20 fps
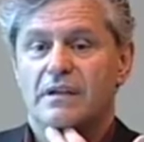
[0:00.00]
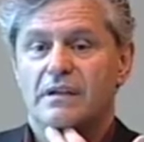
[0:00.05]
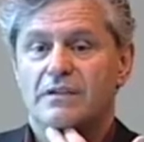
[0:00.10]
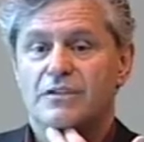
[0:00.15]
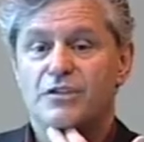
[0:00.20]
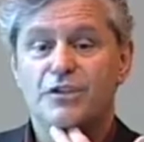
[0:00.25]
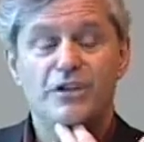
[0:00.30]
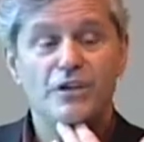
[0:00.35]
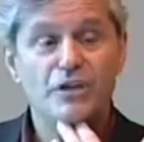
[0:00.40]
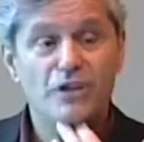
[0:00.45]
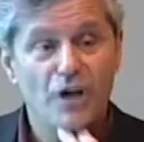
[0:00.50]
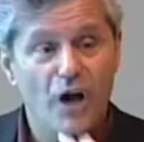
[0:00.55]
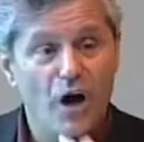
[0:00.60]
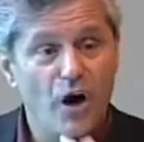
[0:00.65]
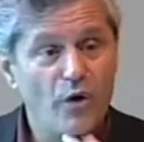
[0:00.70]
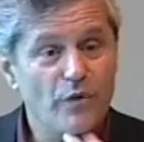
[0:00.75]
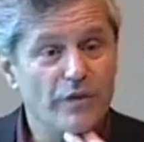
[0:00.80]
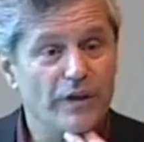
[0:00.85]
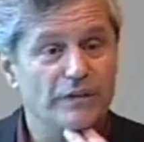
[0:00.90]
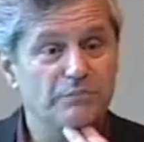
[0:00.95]
do you
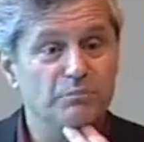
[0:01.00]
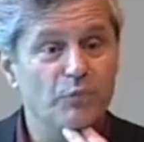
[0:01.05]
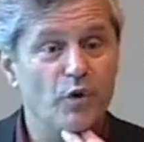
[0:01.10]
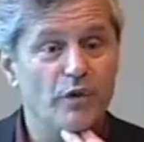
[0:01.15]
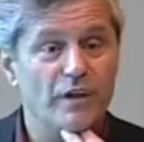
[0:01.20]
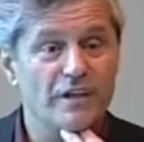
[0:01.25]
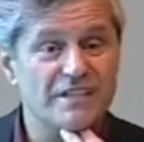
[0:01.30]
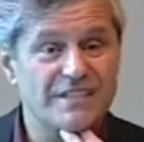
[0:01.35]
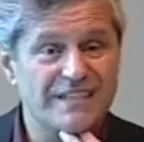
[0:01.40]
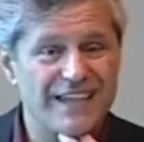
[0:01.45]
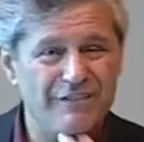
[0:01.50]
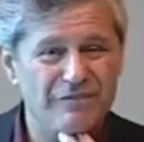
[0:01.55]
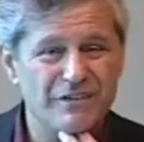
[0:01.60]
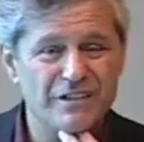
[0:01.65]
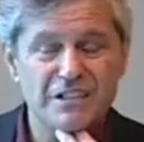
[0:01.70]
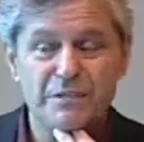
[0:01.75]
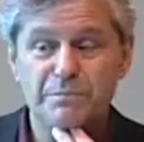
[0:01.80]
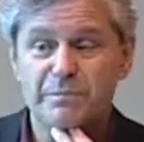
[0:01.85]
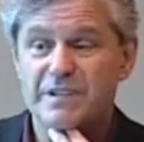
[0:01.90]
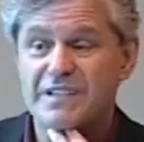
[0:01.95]
know that more than
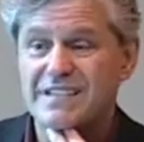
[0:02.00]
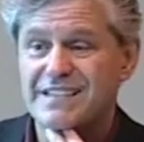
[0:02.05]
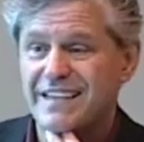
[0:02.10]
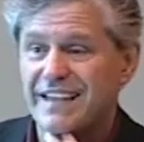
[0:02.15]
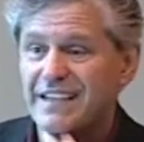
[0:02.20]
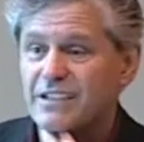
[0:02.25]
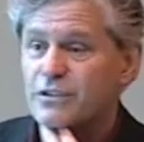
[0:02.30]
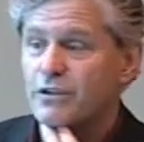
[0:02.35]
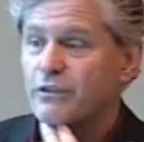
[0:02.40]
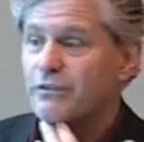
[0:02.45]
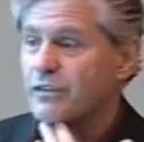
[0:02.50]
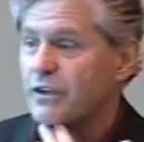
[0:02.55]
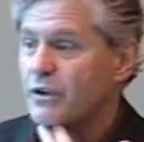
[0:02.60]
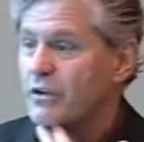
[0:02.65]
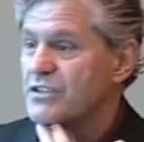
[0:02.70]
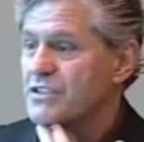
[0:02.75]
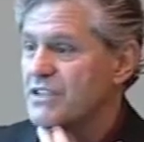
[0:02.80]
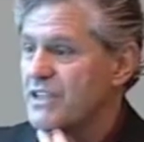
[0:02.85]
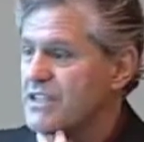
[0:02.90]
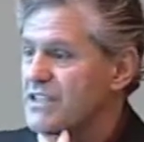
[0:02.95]
seventy percent of
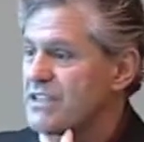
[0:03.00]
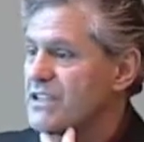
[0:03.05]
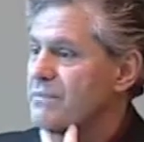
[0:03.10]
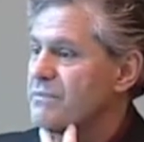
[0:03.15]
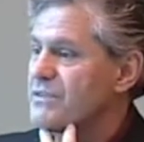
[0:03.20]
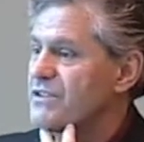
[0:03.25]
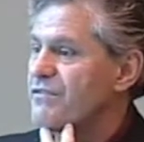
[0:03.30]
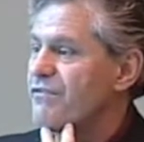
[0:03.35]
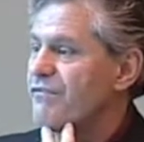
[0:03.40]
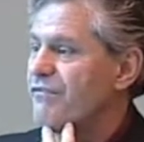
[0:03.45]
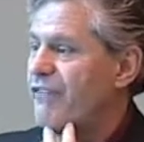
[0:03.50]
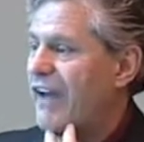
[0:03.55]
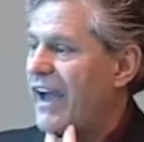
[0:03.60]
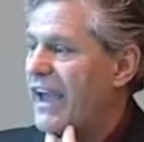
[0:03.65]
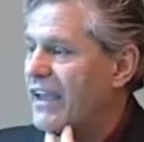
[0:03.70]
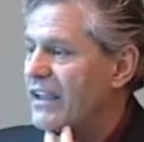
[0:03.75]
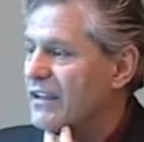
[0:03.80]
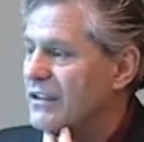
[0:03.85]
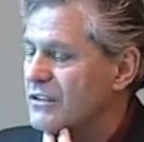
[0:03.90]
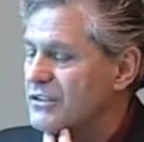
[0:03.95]
those systems
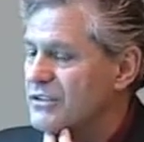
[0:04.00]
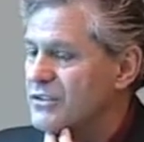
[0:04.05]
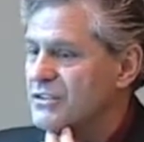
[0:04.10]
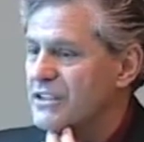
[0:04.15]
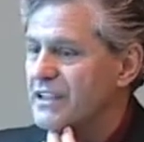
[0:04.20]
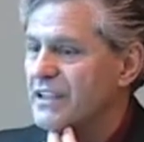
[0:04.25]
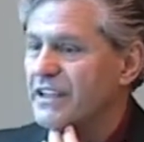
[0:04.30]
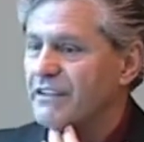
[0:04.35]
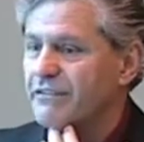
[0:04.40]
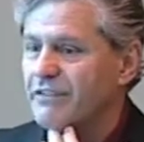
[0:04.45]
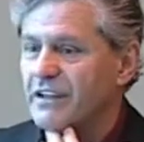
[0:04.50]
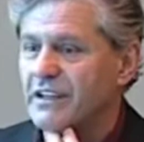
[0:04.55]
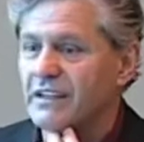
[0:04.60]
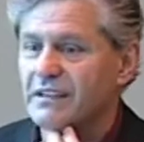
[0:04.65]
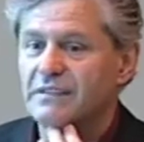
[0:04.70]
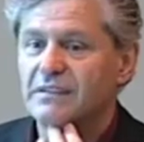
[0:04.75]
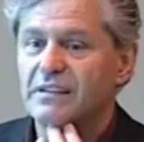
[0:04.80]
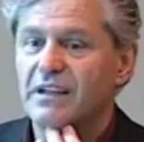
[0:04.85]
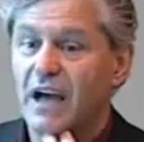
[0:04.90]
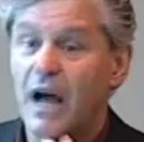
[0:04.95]
fail to deliver,
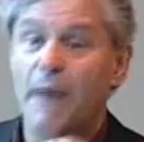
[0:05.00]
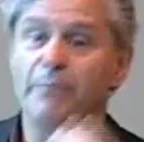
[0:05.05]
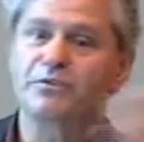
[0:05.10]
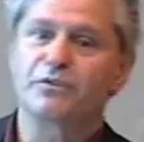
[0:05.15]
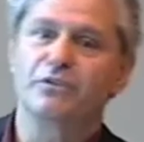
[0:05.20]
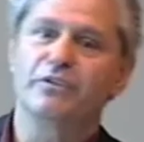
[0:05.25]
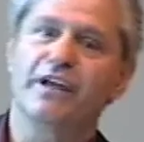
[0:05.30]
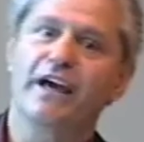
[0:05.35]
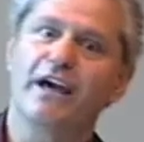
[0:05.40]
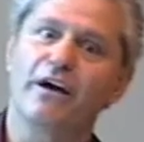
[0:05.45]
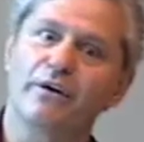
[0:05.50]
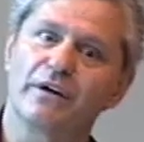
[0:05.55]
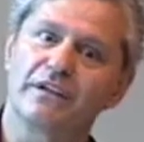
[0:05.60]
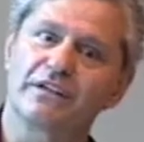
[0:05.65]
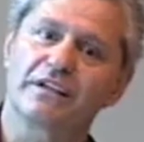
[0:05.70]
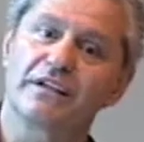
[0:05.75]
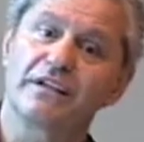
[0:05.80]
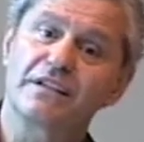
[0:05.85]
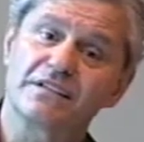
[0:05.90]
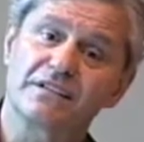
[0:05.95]
up to now
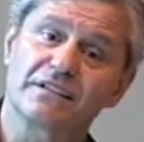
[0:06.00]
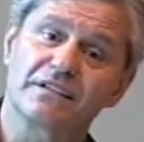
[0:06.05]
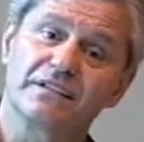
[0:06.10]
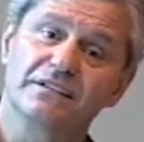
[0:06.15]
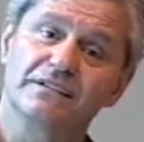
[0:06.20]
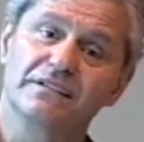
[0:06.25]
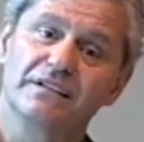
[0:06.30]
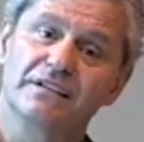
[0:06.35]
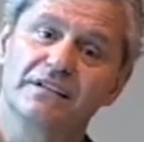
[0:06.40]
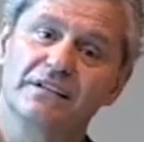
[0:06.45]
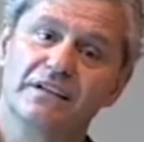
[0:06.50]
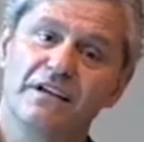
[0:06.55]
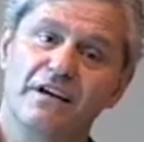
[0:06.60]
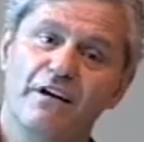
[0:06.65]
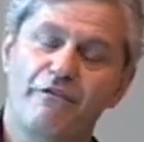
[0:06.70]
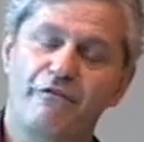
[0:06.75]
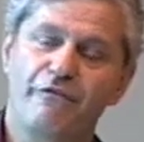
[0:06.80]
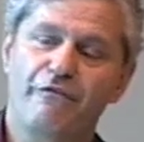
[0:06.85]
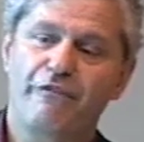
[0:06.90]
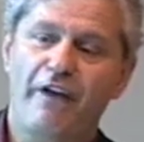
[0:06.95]
at least,
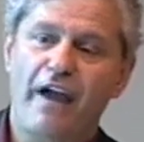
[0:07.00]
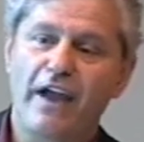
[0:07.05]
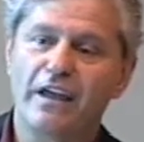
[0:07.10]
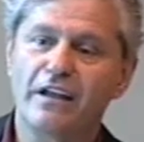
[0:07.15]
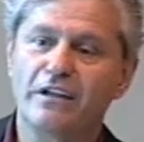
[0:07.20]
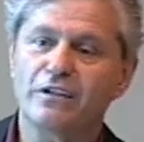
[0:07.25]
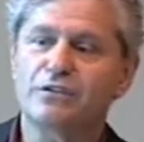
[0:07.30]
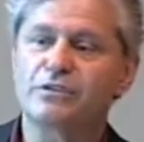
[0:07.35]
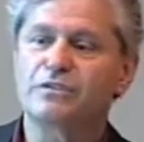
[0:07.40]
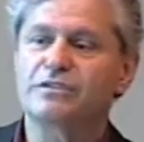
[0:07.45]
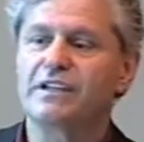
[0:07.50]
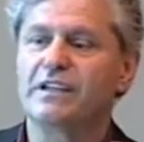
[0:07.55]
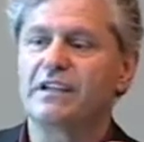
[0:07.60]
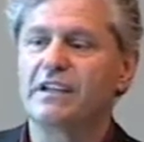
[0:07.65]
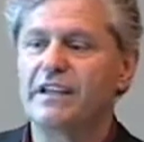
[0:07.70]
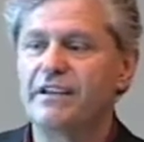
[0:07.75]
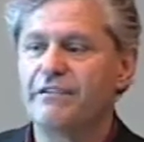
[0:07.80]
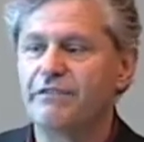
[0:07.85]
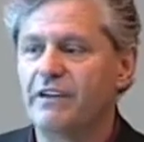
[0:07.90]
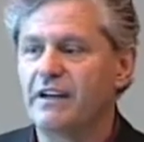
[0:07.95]
fail to
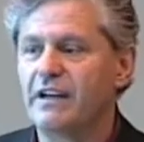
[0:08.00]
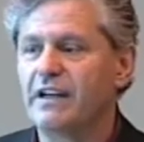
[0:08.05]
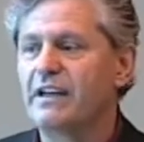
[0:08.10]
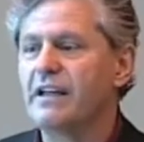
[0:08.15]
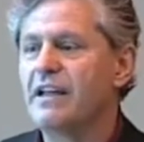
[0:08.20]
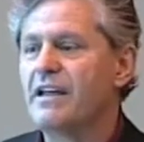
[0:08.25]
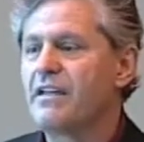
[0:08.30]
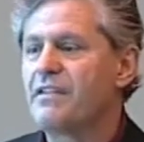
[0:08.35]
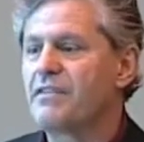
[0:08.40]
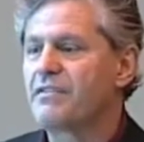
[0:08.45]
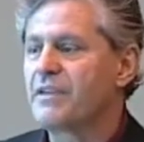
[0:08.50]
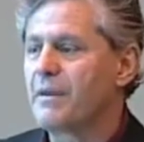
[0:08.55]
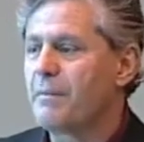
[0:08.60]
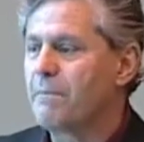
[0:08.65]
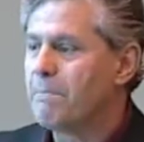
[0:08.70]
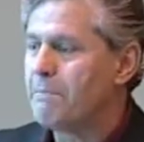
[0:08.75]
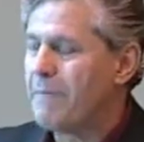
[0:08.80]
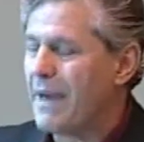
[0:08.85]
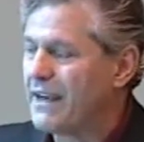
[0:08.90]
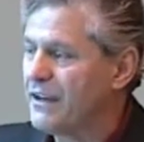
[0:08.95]
deliver the
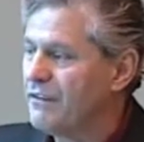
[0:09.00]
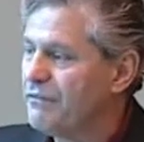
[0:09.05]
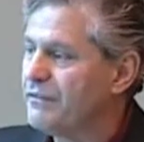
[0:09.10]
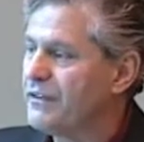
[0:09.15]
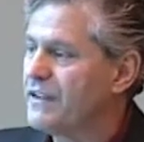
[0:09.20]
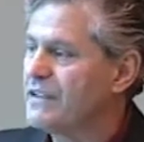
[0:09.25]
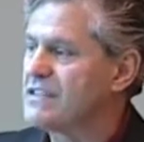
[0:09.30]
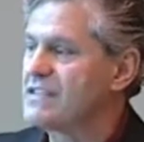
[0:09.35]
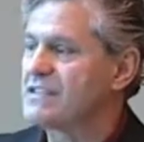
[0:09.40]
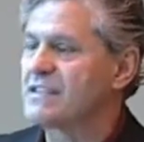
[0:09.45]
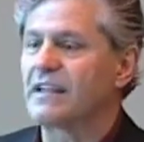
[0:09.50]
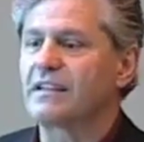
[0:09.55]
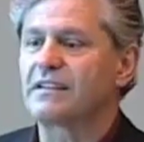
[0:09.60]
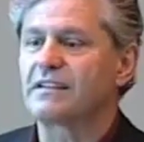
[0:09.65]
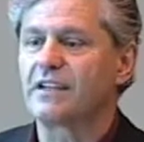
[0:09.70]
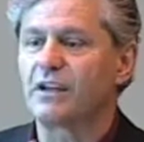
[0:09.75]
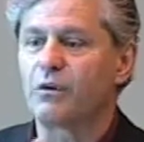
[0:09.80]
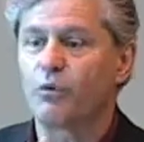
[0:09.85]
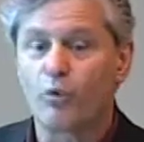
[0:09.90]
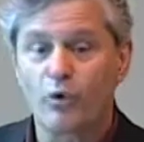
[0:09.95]
benefits
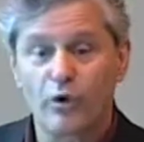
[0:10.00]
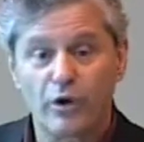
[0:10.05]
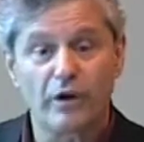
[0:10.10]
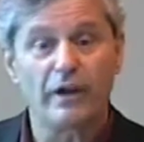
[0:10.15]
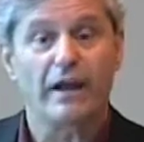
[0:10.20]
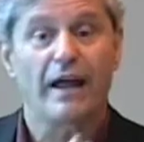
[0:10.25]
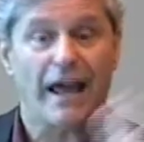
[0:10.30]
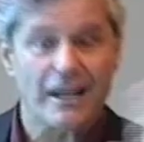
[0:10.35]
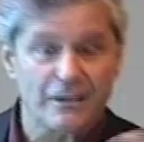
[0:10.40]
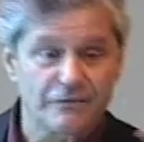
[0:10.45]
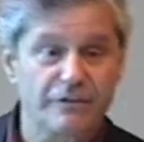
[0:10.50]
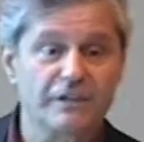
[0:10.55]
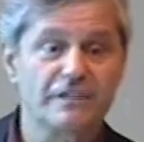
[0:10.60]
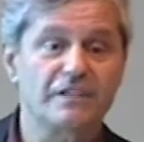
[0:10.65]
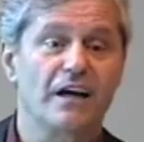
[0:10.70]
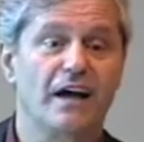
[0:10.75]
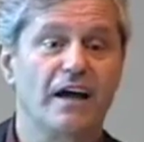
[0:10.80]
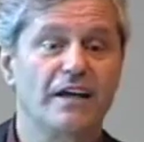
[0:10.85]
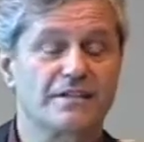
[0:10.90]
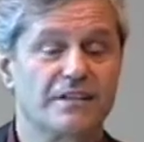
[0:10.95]
that they were
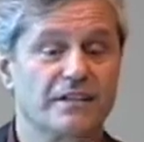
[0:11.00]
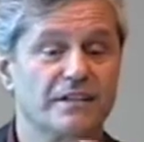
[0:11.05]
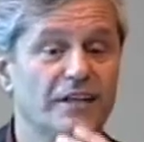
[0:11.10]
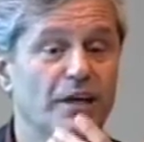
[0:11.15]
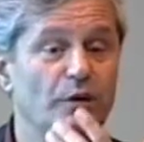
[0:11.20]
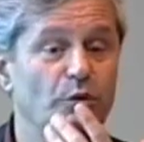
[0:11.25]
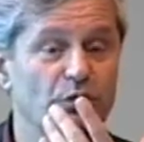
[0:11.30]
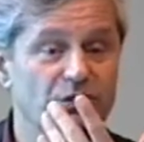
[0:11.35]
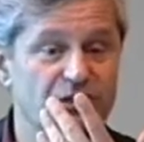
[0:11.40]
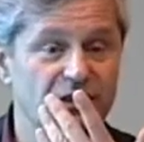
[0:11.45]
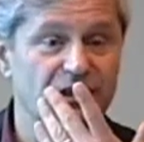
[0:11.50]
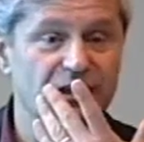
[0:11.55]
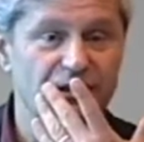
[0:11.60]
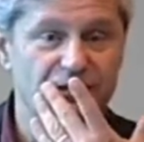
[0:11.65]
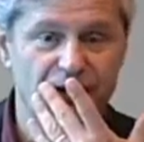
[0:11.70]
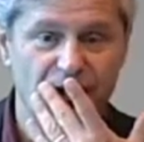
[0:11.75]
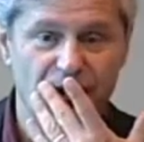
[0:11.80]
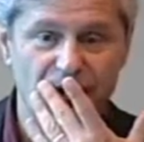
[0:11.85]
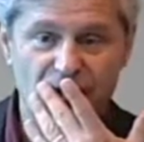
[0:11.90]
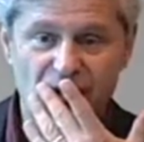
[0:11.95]
advertised that they would
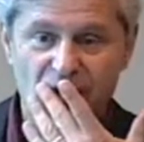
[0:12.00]
deliver?